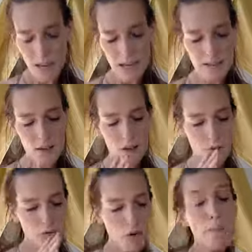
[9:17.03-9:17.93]
And
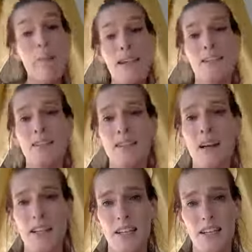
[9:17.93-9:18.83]
from my
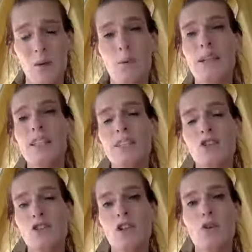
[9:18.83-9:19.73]
study, we didn't
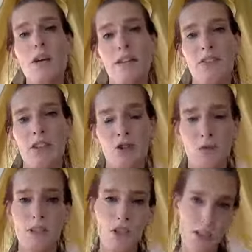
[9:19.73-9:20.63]
just look at
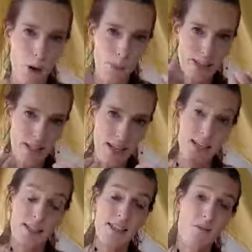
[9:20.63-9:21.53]
nutrition that we
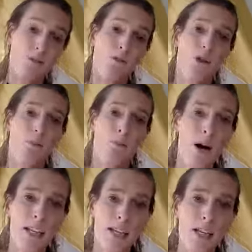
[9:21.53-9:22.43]
take in terms of our
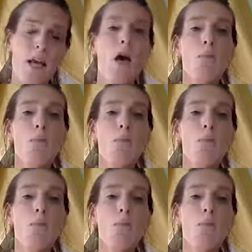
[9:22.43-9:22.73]
body,